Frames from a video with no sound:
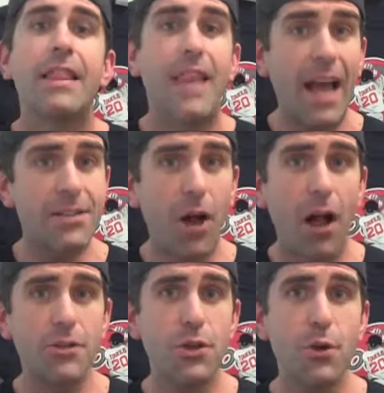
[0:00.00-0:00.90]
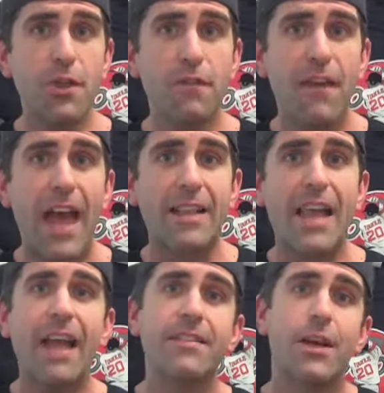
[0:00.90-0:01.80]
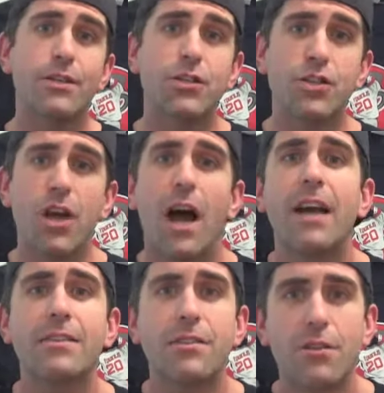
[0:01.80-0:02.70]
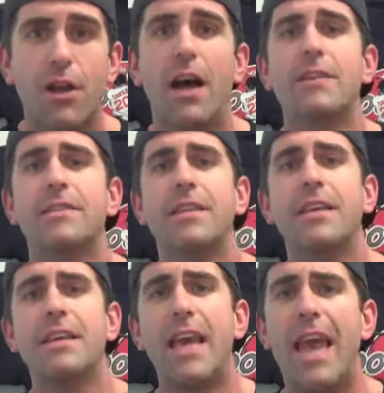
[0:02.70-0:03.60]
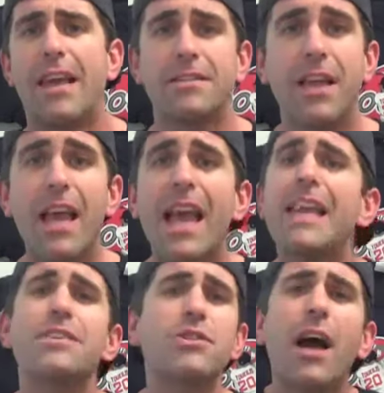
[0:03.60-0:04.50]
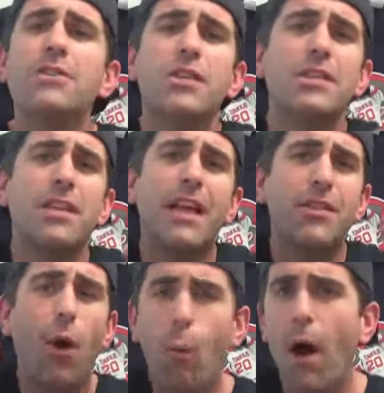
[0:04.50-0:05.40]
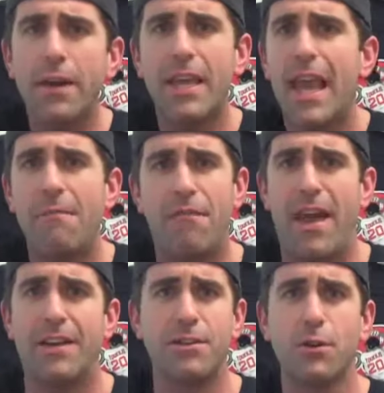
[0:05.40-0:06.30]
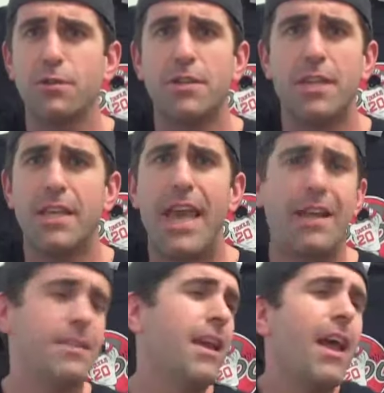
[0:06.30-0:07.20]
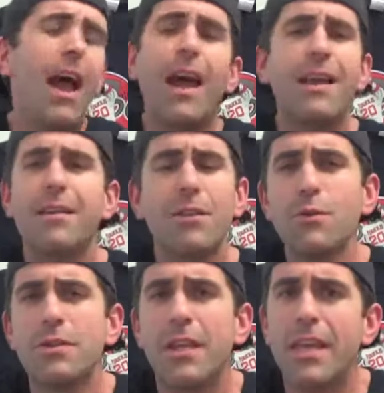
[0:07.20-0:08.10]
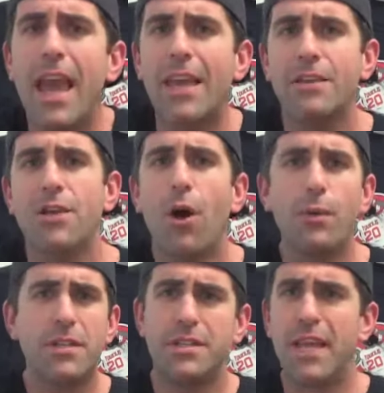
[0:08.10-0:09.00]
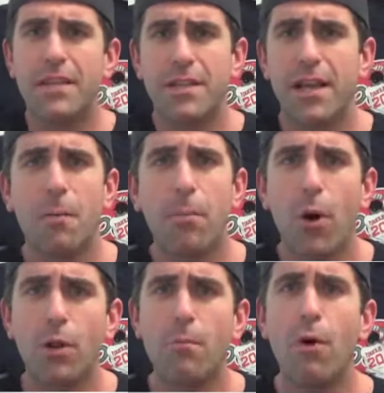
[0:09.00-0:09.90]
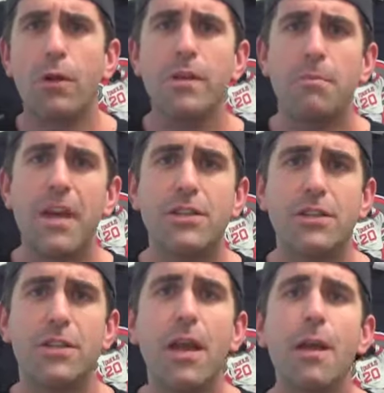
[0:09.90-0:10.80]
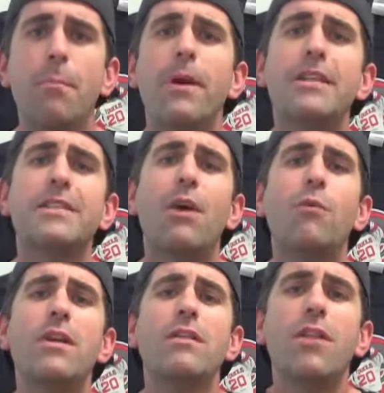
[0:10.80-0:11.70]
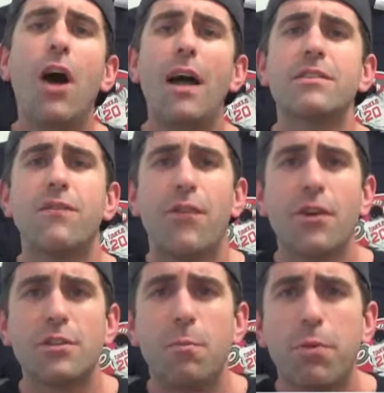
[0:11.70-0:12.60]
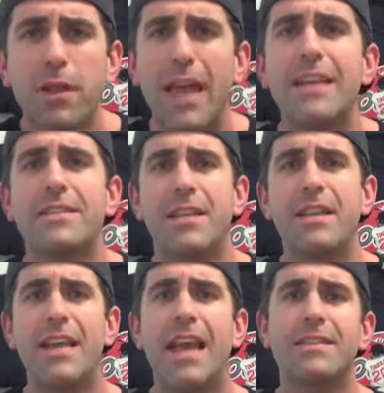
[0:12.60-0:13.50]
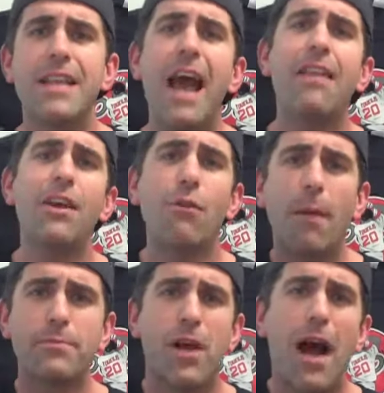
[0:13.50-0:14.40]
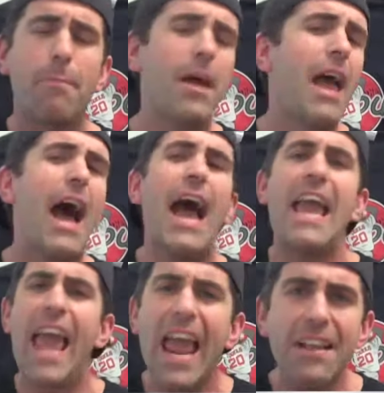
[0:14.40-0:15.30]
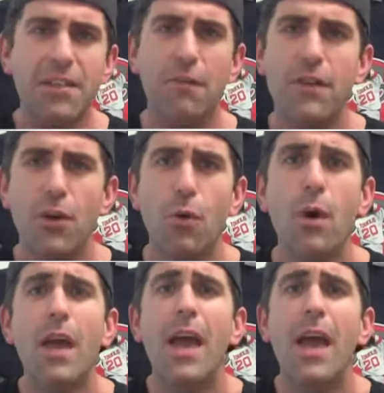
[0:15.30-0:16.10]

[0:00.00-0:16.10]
That's all due to the fact that the Sox lost to the Yanks. And it's not just like the one game factor, losing to the Yanks. I, losing to the Yankees always stinks like a bowl of moldy peaches. But it's that we lost first place to the Yanks. Now they're up top. I hate the view.